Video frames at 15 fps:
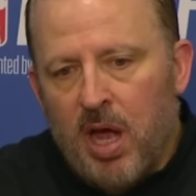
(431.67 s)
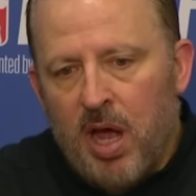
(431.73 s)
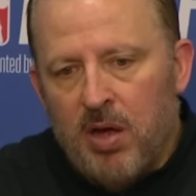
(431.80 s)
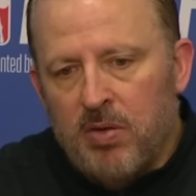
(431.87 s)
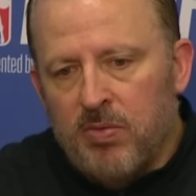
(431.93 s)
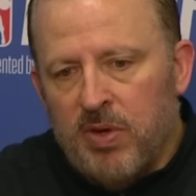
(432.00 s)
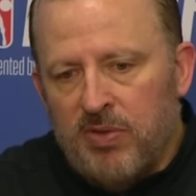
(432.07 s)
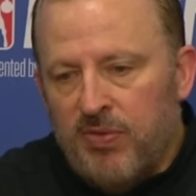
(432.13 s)

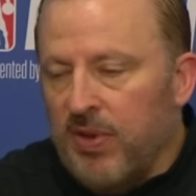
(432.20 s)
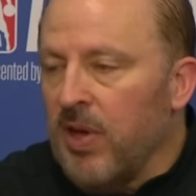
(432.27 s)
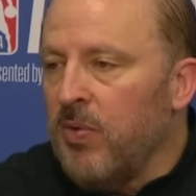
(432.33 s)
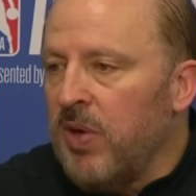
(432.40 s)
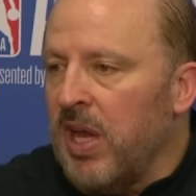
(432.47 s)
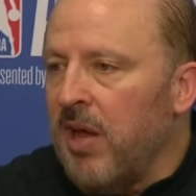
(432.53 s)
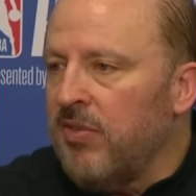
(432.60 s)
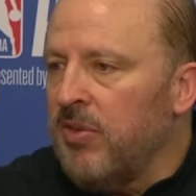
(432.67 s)
we feel
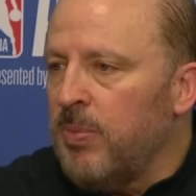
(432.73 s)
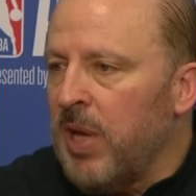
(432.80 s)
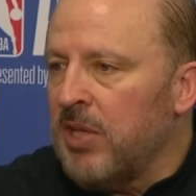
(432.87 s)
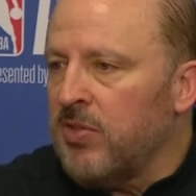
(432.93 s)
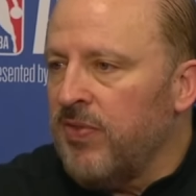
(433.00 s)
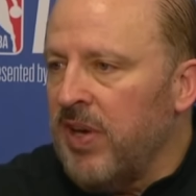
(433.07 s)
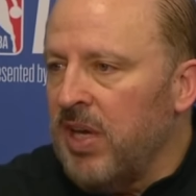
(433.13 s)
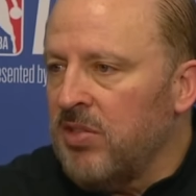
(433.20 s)
we have the
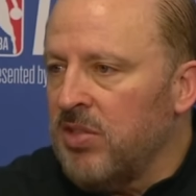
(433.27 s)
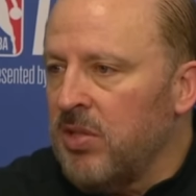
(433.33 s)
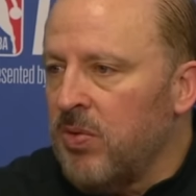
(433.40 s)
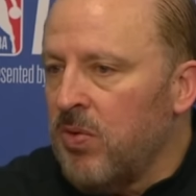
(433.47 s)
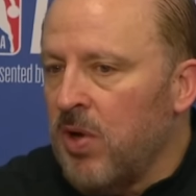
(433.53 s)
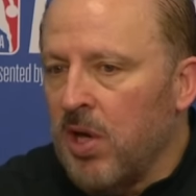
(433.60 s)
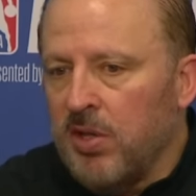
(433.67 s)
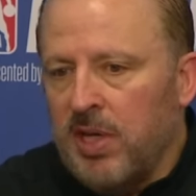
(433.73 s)
best fans in the
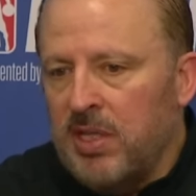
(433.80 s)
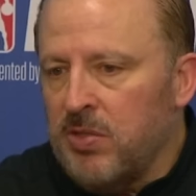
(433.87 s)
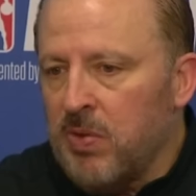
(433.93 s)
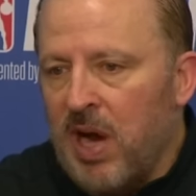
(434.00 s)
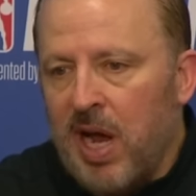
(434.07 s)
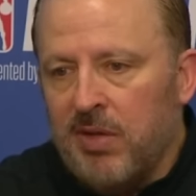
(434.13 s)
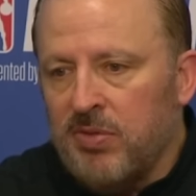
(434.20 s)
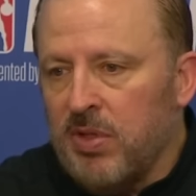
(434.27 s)
world. They
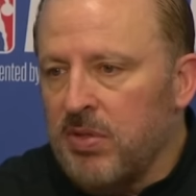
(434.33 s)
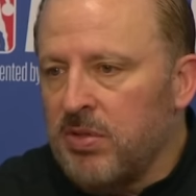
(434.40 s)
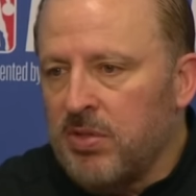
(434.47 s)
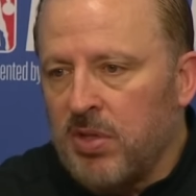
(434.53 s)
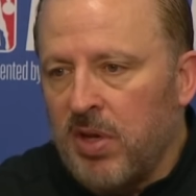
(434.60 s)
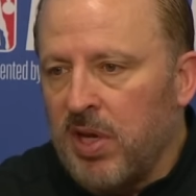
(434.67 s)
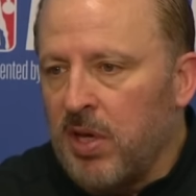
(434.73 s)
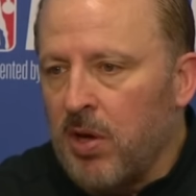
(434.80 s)
travel,
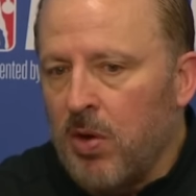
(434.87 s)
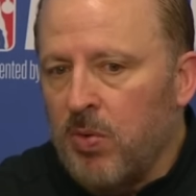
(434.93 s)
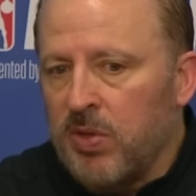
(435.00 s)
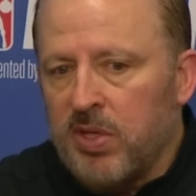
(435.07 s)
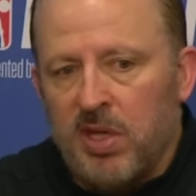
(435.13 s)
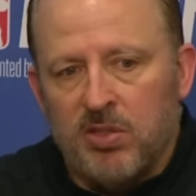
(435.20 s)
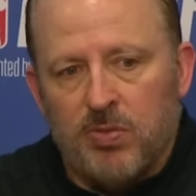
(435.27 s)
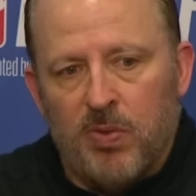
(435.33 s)
so they go
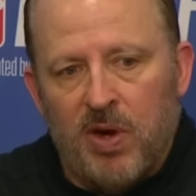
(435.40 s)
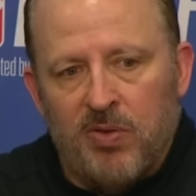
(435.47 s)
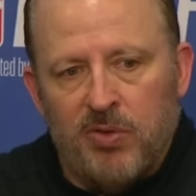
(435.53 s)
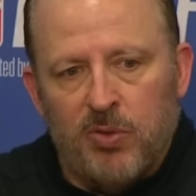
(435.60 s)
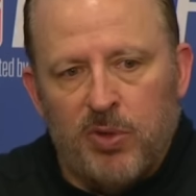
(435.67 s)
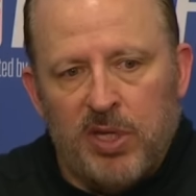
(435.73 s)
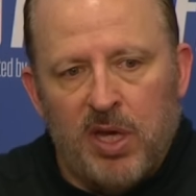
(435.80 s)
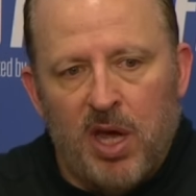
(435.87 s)
with us wherever
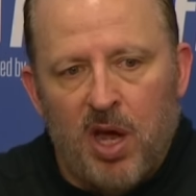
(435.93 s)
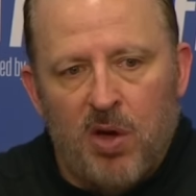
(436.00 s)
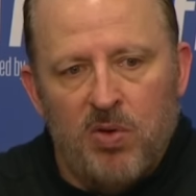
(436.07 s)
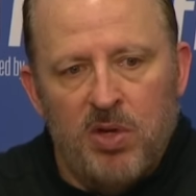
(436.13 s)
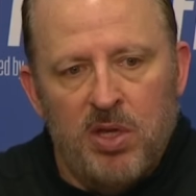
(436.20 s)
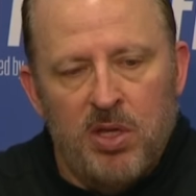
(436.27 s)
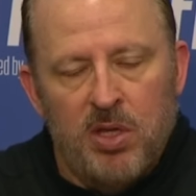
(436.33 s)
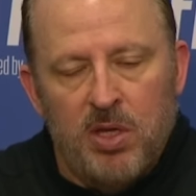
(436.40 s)
we go.
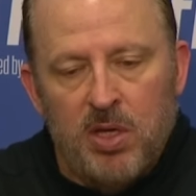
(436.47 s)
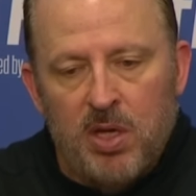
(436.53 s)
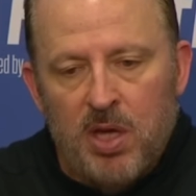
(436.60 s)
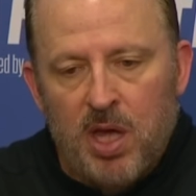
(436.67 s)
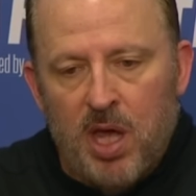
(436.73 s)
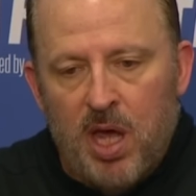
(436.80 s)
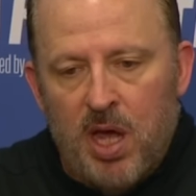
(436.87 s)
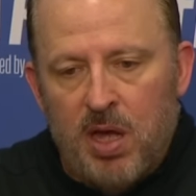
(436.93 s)

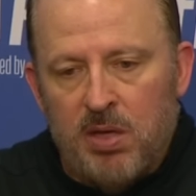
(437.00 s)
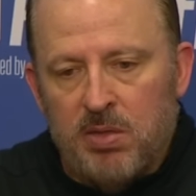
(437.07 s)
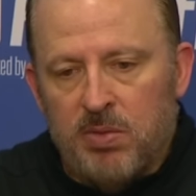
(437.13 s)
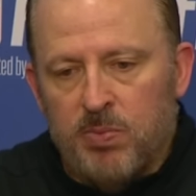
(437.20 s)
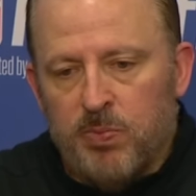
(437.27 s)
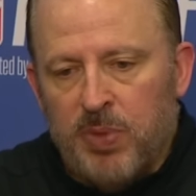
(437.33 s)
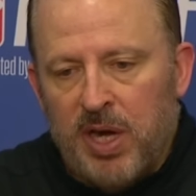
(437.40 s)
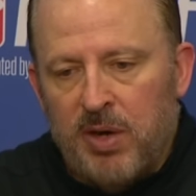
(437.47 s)

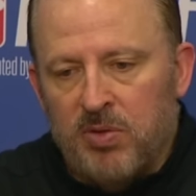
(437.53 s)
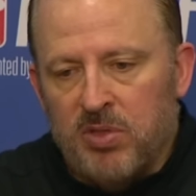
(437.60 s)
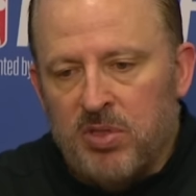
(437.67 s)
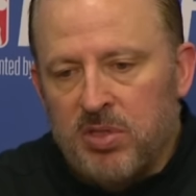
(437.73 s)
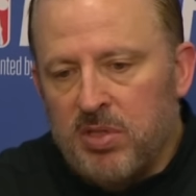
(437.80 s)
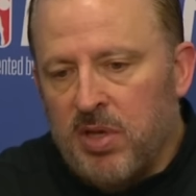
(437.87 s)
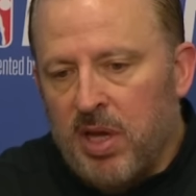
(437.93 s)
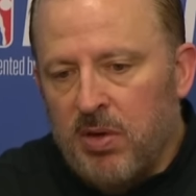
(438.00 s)
But
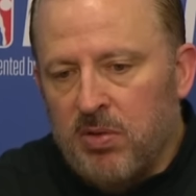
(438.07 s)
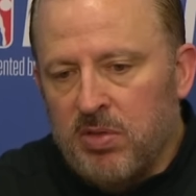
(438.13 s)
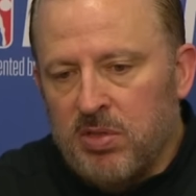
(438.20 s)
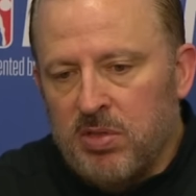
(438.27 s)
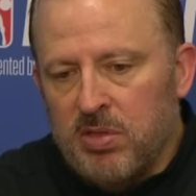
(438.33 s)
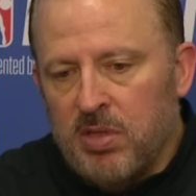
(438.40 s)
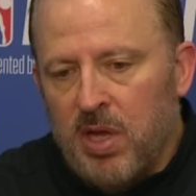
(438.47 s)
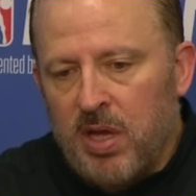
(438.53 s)

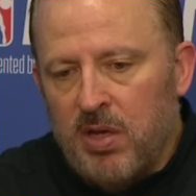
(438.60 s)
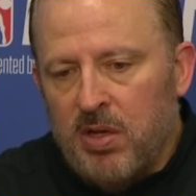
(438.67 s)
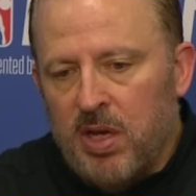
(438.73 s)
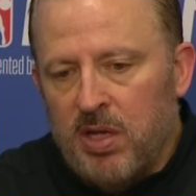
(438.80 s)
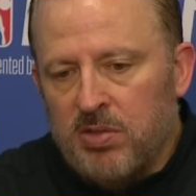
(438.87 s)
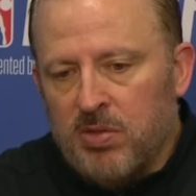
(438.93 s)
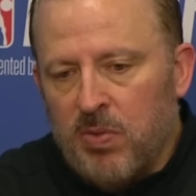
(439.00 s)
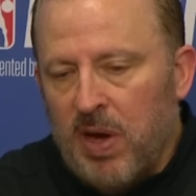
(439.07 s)

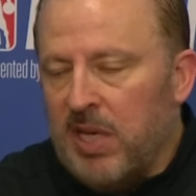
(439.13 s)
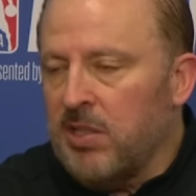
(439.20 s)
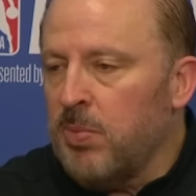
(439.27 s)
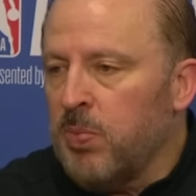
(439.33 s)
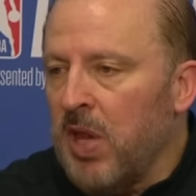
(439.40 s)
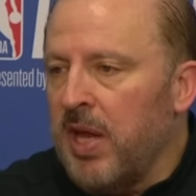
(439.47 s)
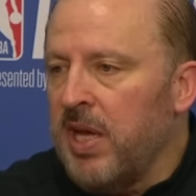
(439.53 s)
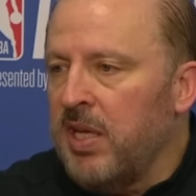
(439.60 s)
it's great to
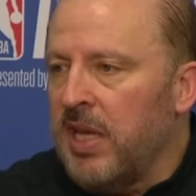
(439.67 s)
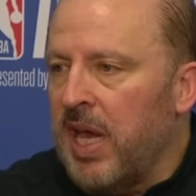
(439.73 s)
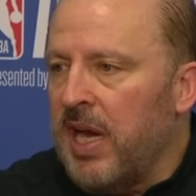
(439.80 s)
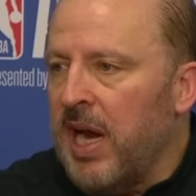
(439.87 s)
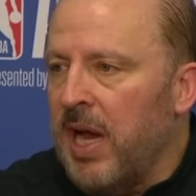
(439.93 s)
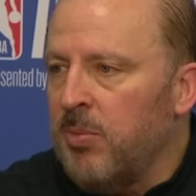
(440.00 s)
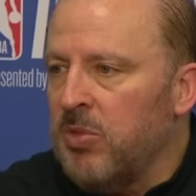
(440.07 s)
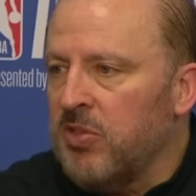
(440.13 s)
play in that
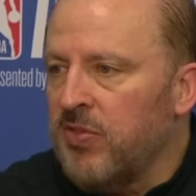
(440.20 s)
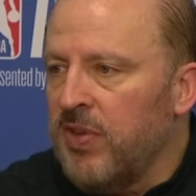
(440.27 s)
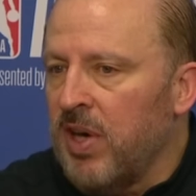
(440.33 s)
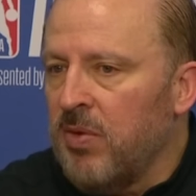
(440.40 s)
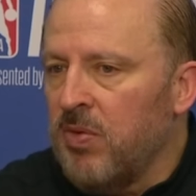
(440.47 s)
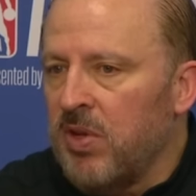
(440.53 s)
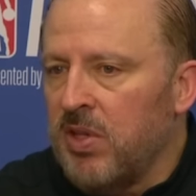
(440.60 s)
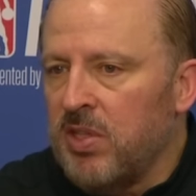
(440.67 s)
atmosphere
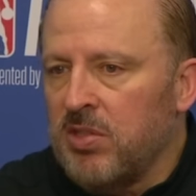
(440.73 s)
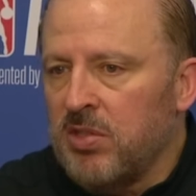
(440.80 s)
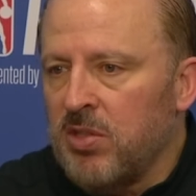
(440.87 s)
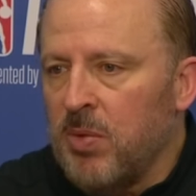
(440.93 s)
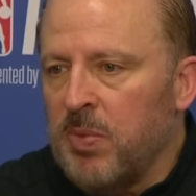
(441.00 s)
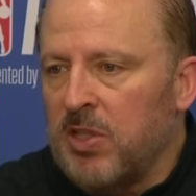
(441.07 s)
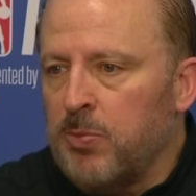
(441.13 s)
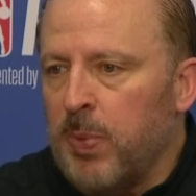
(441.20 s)
where there's
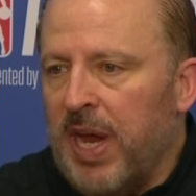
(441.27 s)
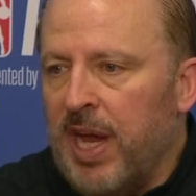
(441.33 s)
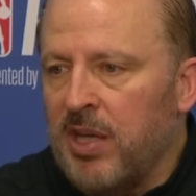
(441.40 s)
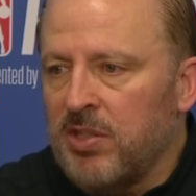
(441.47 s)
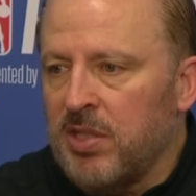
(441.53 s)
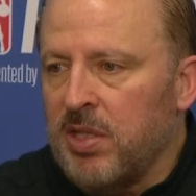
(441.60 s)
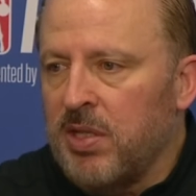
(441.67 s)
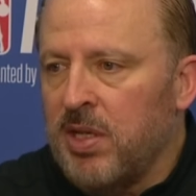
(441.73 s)
so much
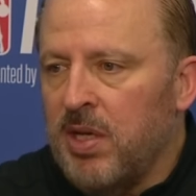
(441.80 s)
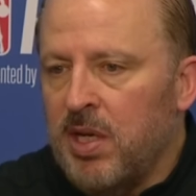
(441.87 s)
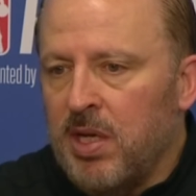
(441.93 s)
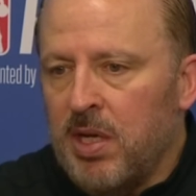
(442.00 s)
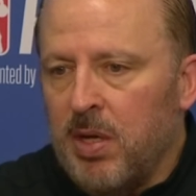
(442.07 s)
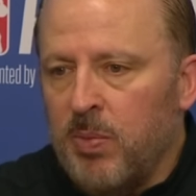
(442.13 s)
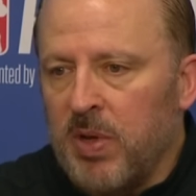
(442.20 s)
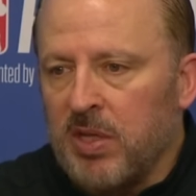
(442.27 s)
passion
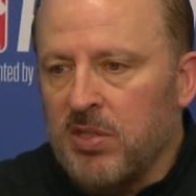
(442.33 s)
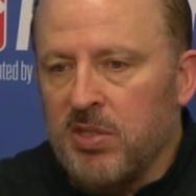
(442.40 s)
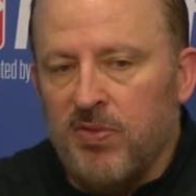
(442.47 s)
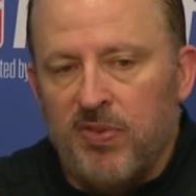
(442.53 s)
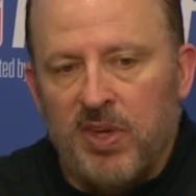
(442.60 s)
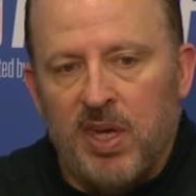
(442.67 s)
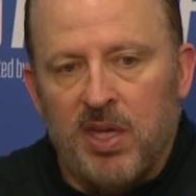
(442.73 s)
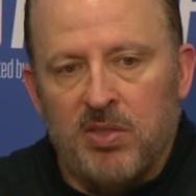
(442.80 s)
amongst the
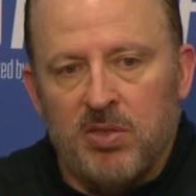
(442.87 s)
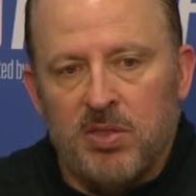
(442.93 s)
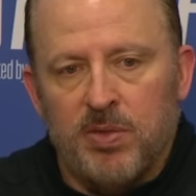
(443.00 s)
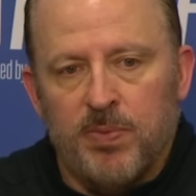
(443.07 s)
fans.